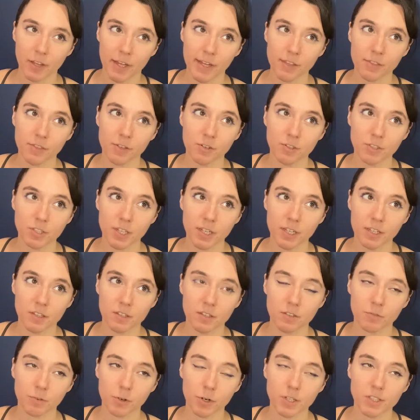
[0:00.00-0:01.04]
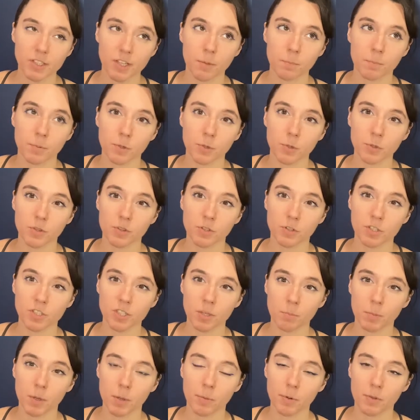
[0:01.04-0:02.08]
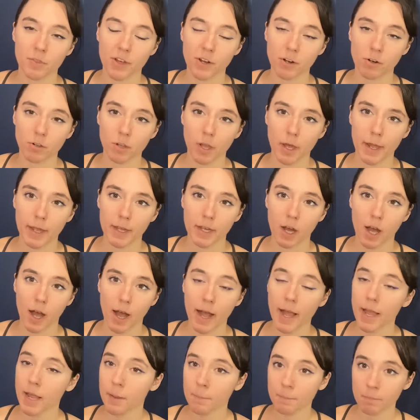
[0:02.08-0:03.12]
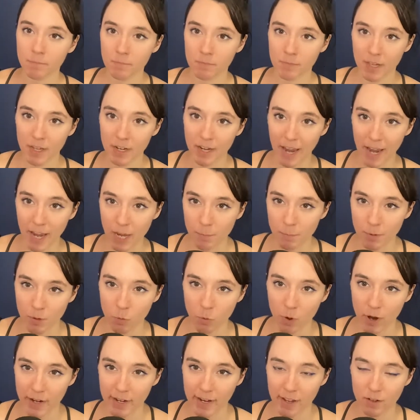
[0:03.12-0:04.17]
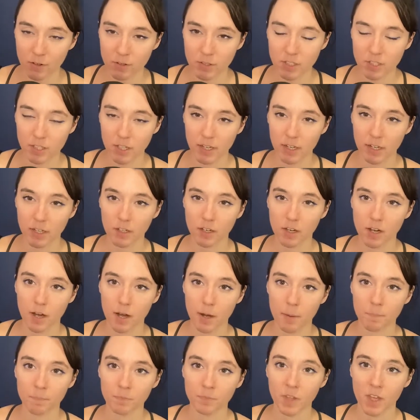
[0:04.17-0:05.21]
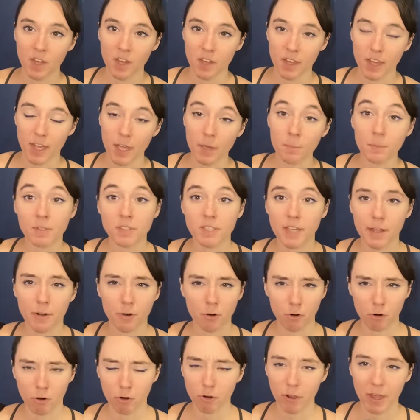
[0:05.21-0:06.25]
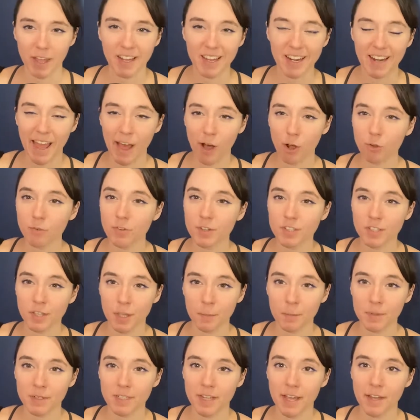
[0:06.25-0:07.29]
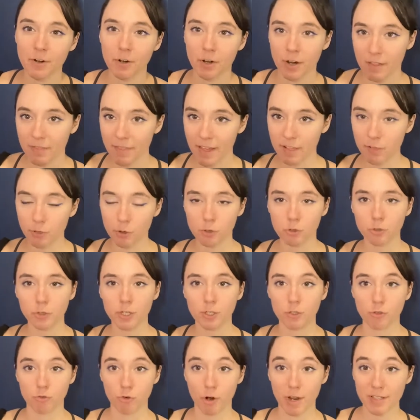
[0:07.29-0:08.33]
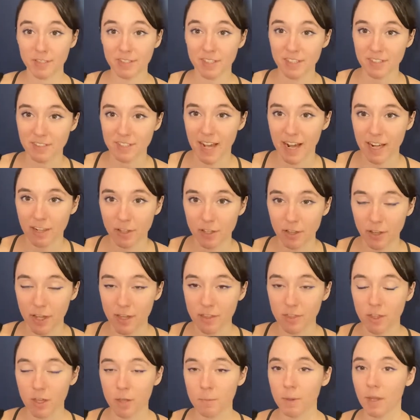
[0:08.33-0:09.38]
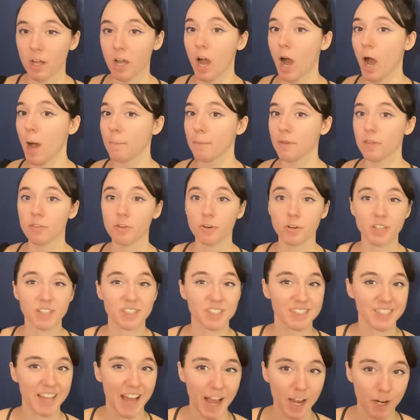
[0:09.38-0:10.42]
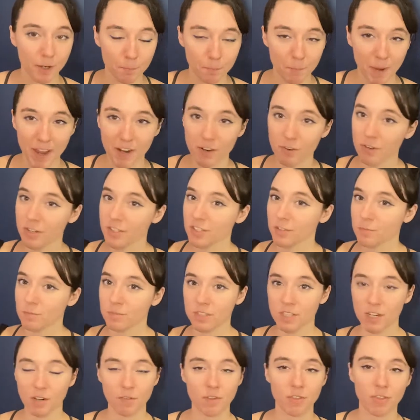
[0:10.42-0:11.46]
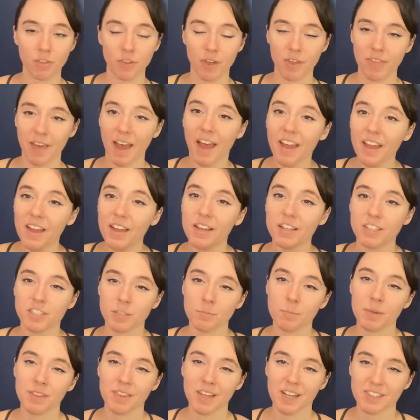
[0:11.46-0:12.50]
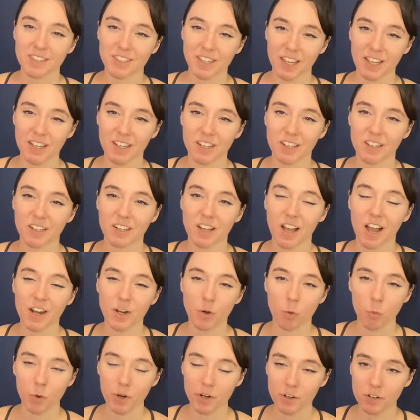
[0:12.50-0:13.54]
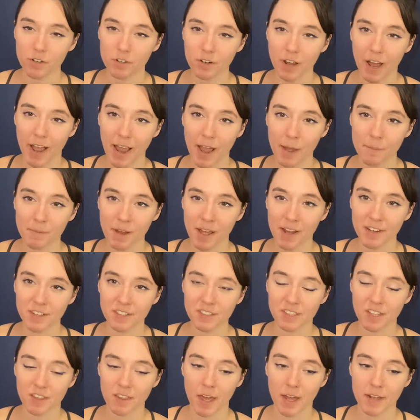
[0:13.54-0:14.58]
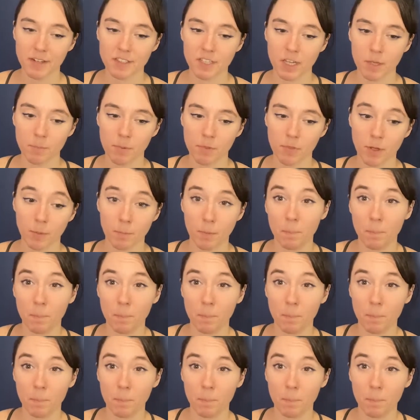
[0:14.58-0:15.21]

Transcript: there's like, for example, there's some people that are like, I am an Amy Winehouse like imitator, or like an Elvis imitator, and they literally dress exactly like them and copy their exact mannerisms and everything like that. To me, that's like kind of weird. I'm not into that type of thing, but